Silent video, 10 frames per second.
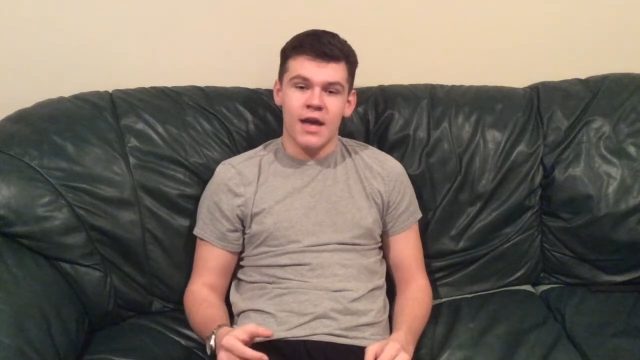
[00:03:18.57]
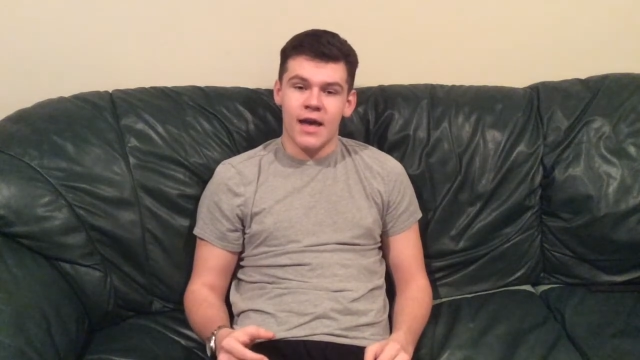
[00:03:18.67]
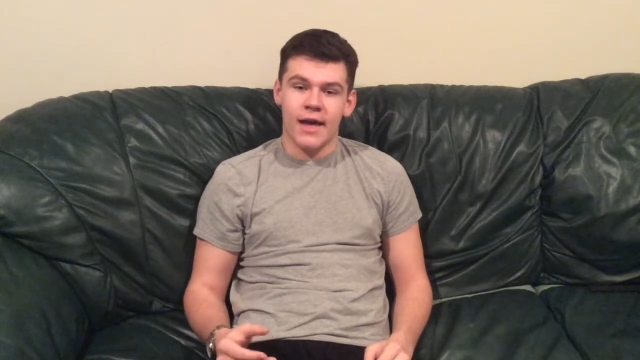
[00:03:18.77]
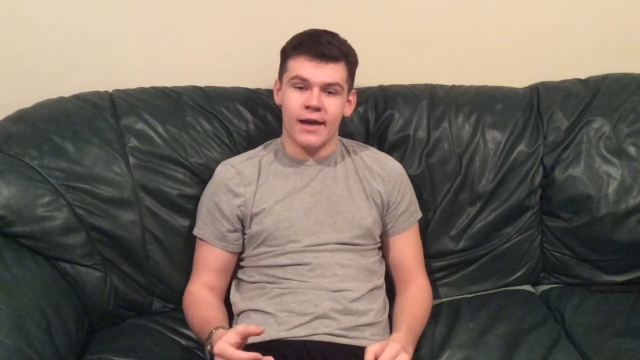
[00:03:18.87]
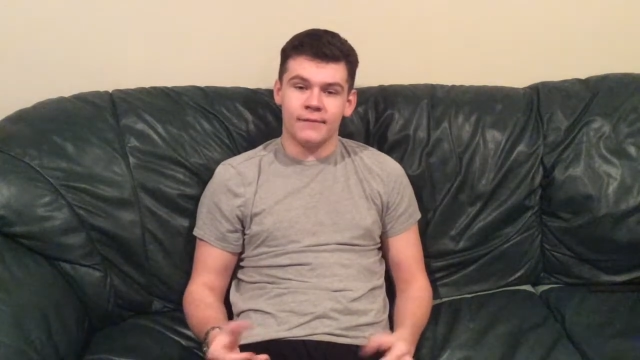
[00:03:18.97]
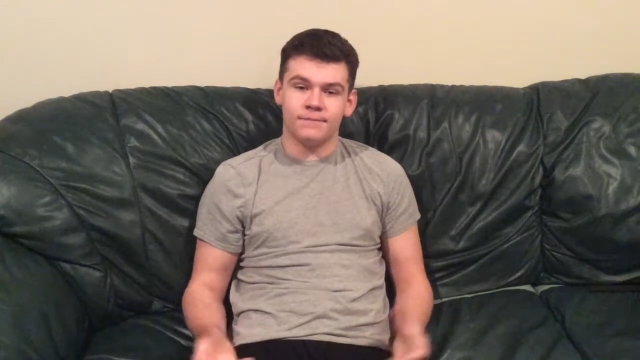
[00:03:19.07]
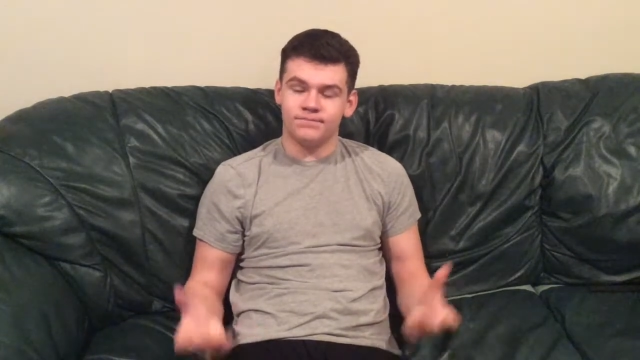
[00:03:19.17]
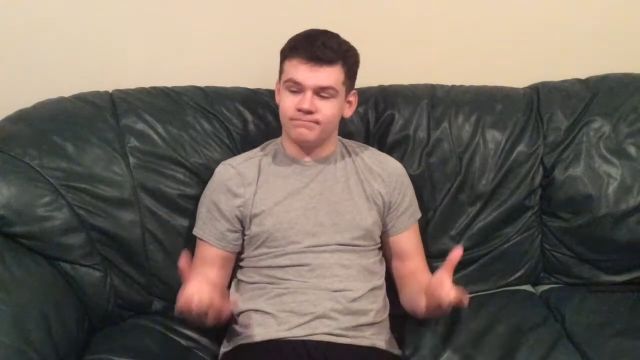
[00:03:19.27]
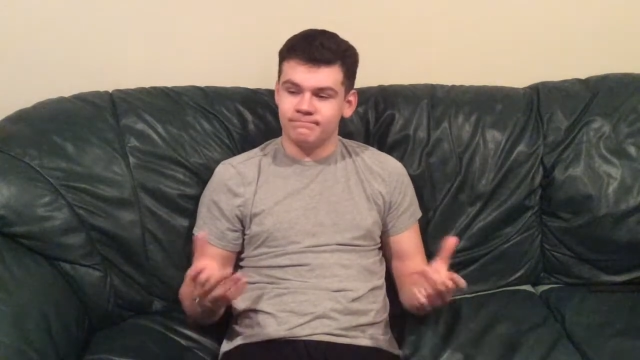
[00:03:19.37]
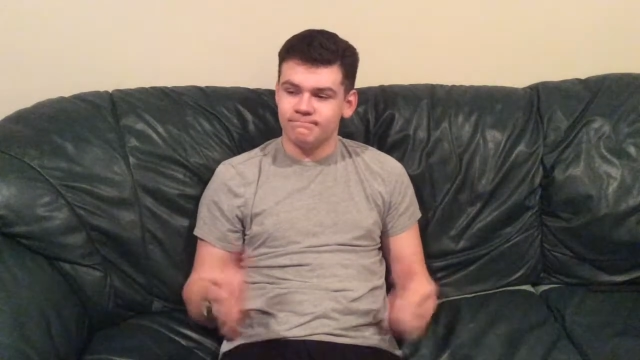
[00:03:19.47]
And
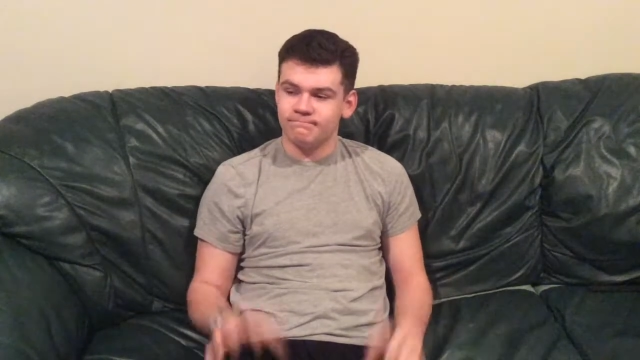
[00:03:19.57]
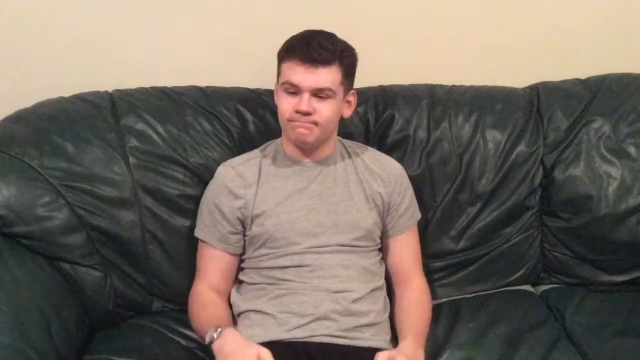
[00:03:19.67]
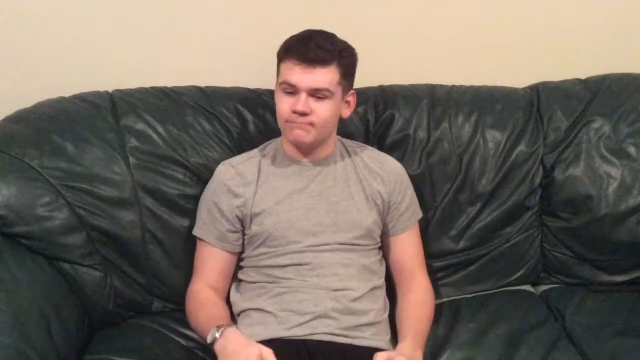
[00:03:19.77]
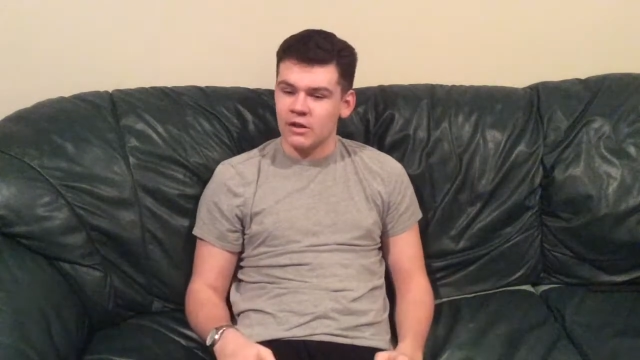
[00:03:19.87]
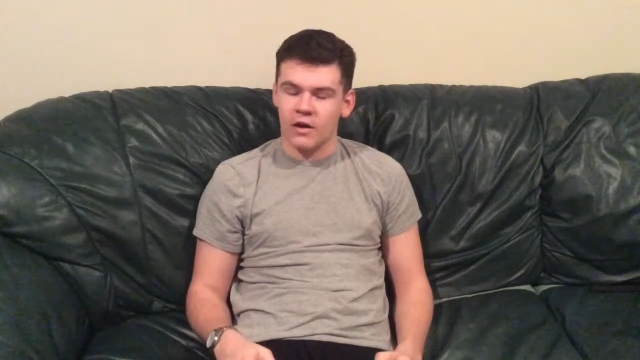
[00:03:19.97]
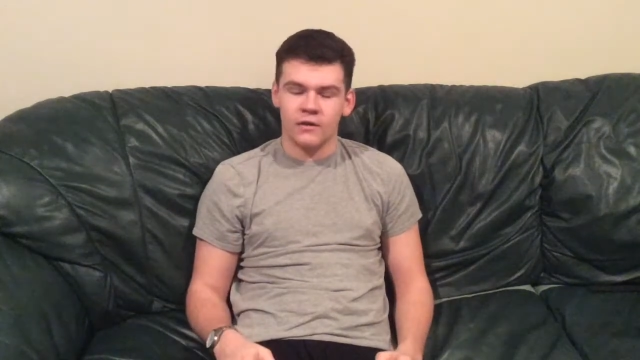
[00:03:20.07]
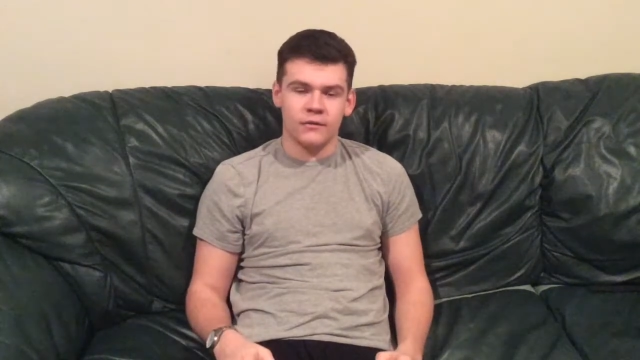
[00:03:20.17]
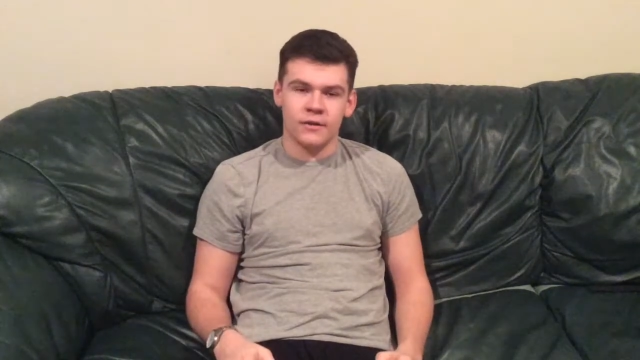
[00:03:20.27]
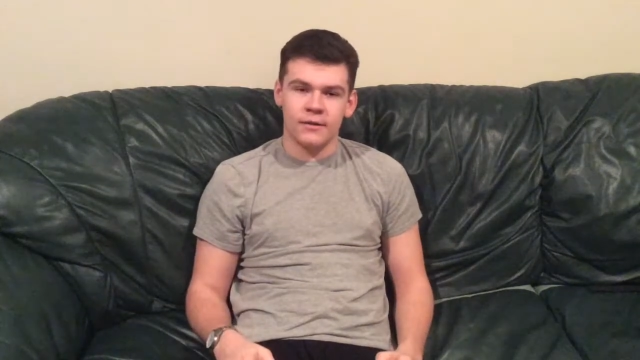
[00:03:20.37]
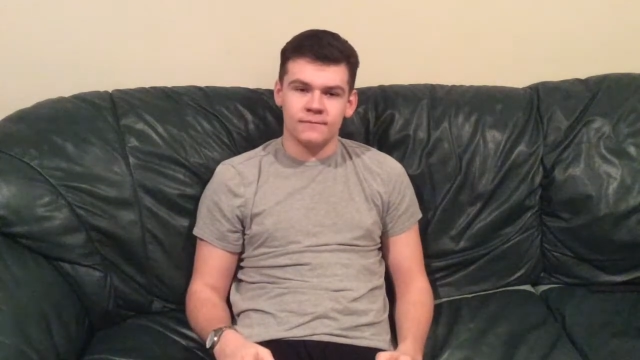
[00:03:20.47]
because of
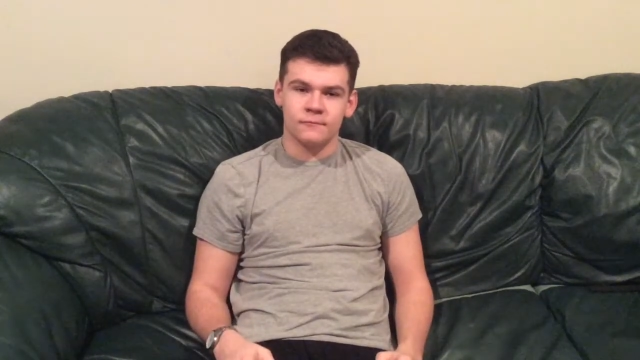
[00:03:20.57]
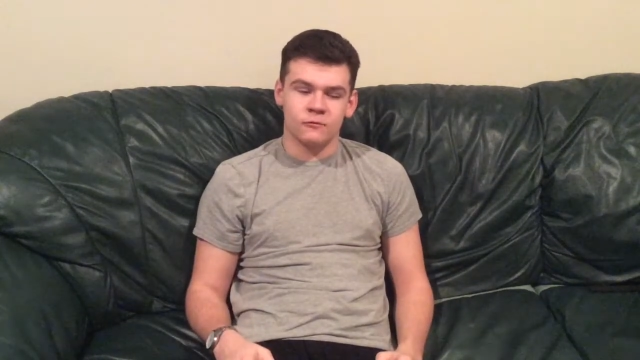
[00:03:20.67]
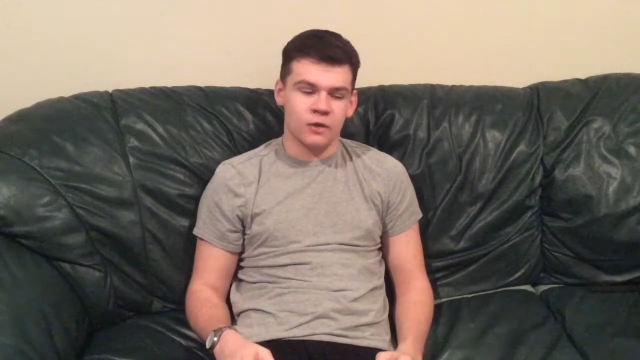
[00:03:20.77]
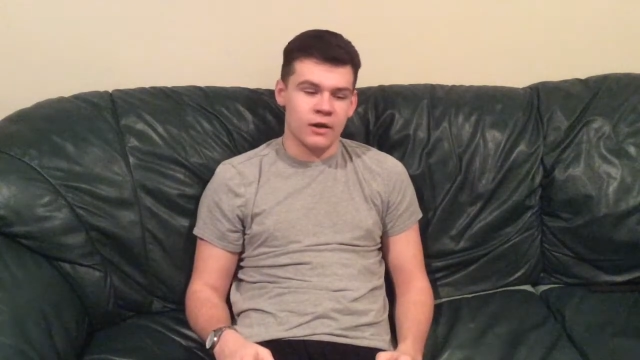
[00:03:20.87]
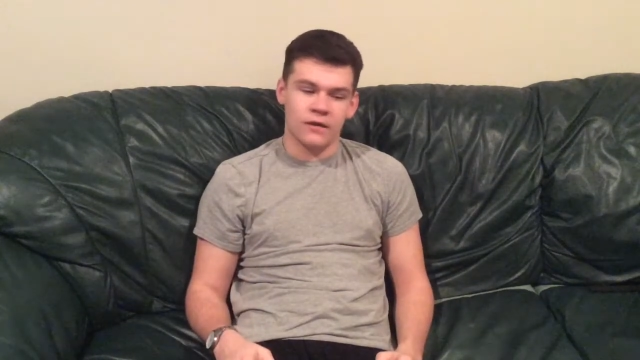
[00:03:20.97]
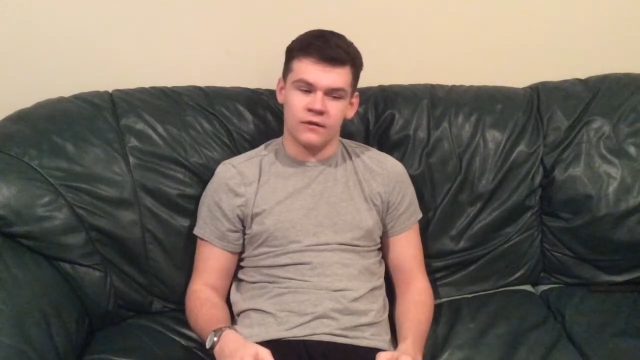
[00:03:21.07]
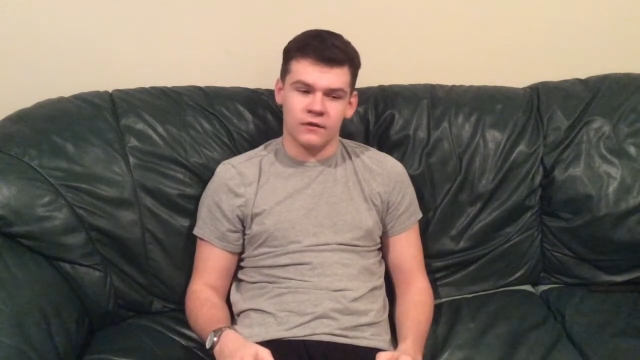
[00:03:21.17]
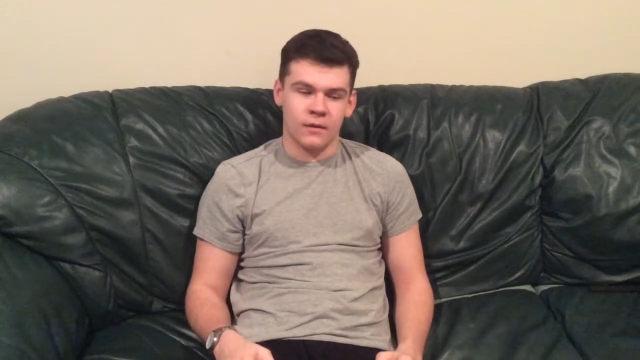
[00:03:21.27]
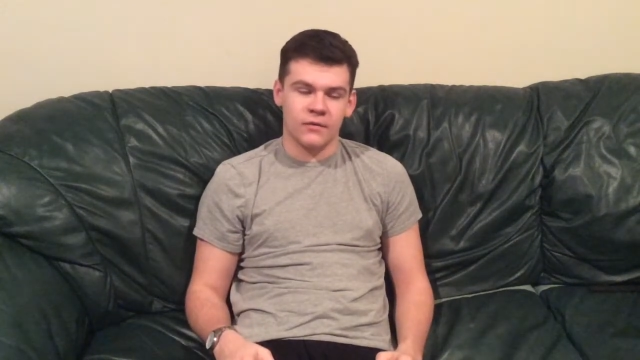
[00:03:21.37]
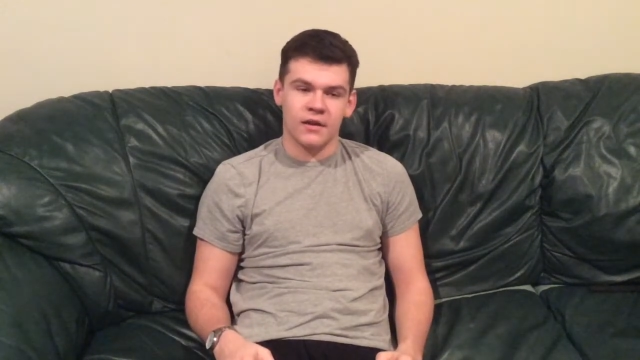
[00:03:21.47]
it, Rings
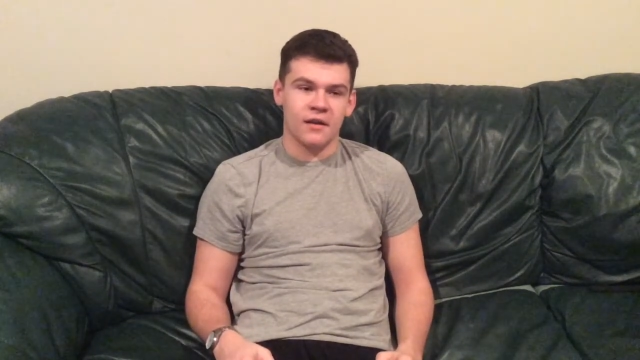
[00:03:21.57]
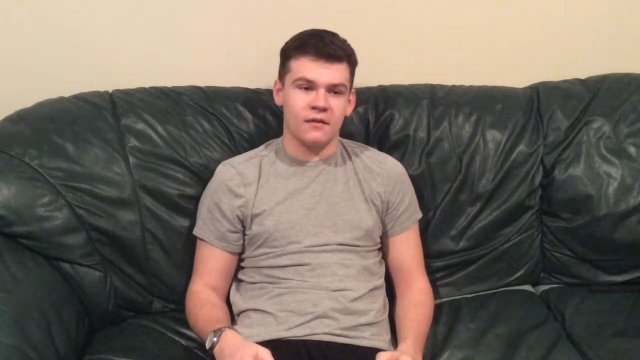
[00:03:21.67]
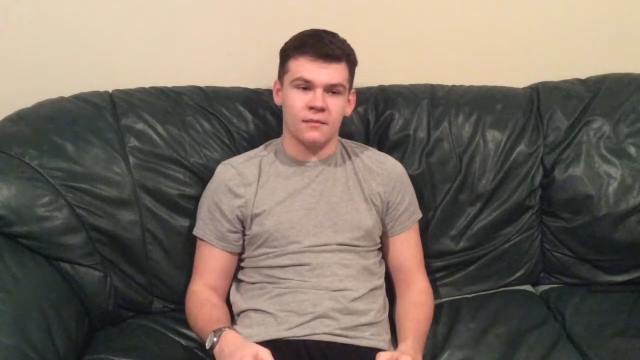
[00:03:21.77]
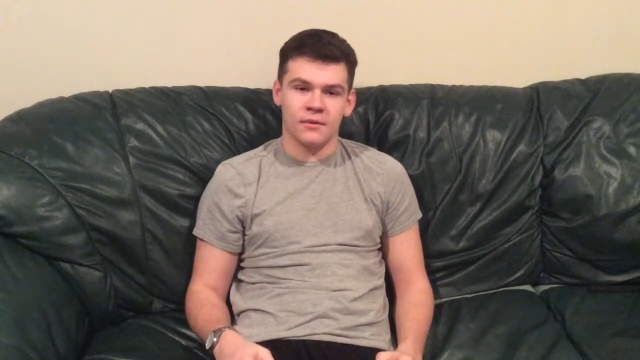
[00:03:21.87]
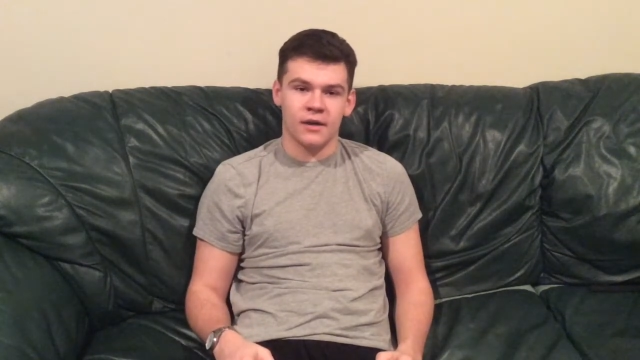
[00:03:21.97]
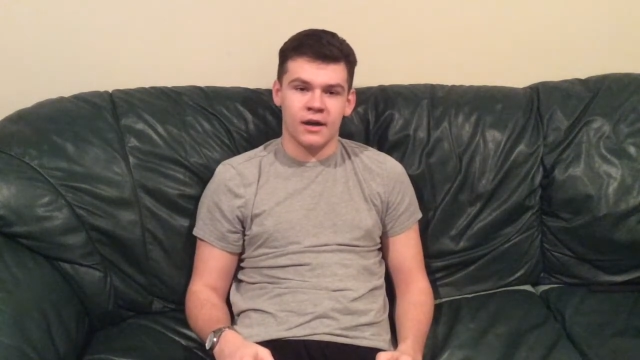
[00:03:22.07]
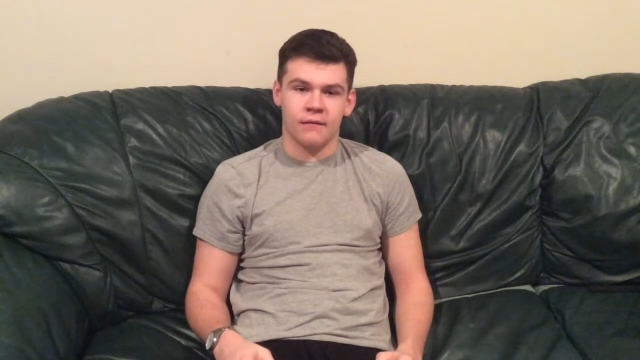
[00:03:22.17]
comes in at number 9.